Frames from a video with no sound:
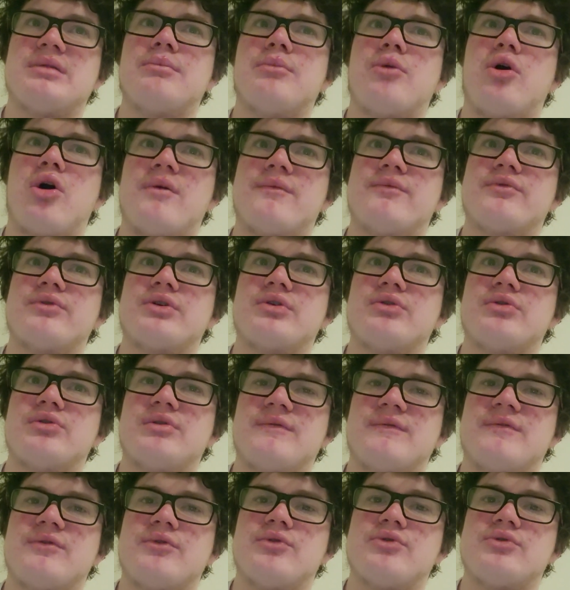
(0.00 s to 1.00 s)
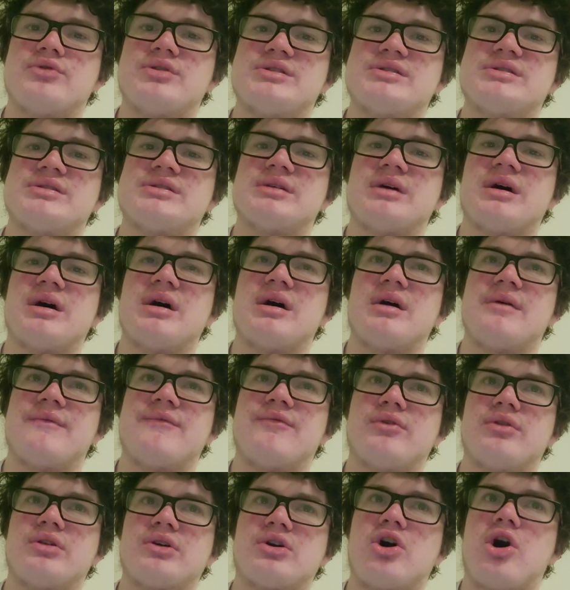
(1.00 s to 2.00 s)
the Marvel universe
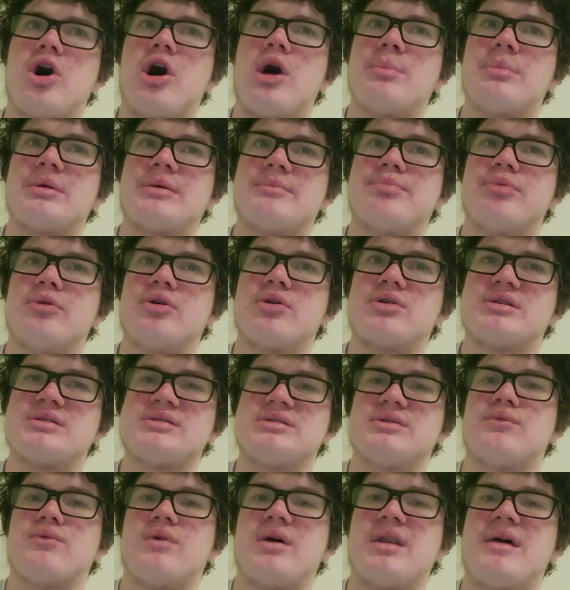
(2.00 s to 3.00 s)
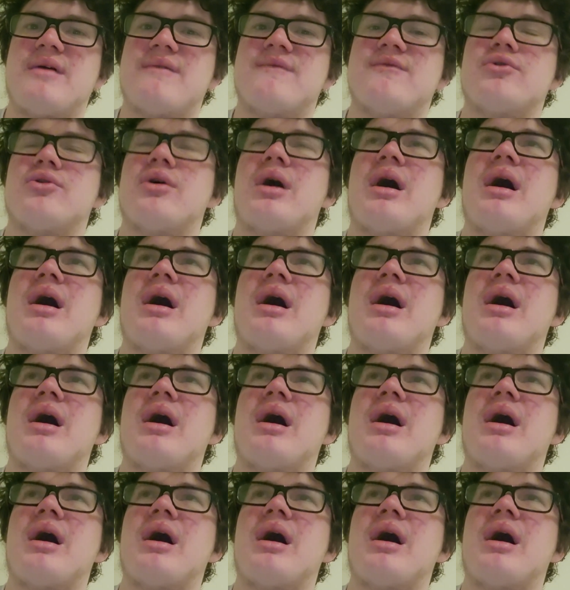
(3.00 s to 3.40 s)
for the comic books and whatever.